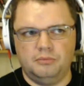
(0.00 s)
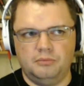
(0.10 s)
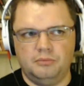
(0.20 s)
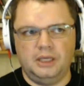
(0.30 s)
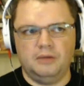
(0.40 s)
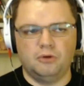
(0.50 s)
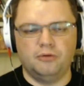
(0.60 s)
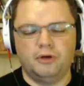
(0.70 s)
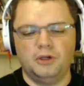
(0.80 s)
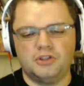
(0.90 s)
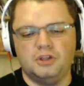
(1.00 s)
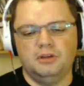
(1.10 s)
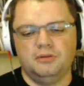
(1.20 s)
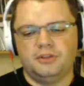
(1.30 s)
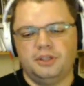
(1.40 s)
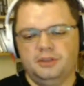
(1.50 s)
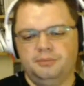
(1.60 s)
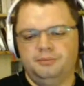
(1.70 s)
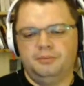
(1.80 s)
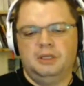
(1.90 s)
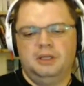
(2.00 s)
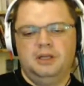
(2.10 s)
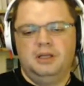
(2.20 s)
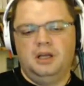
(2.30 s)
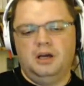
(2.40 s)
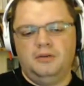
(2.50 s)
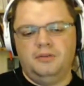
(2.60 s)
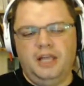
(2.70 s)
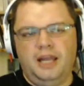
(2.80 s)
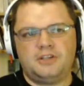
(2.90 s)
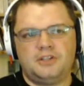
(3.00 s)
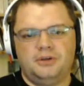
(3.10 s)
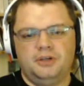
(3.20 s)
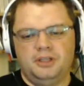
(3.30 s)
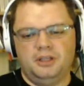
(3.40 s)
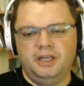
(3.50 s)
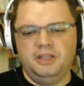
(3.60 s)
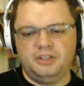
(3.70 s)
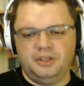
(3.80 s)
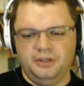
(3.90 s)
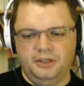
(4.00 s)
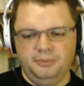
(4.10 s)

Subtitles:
reversal of the exterior and the interior.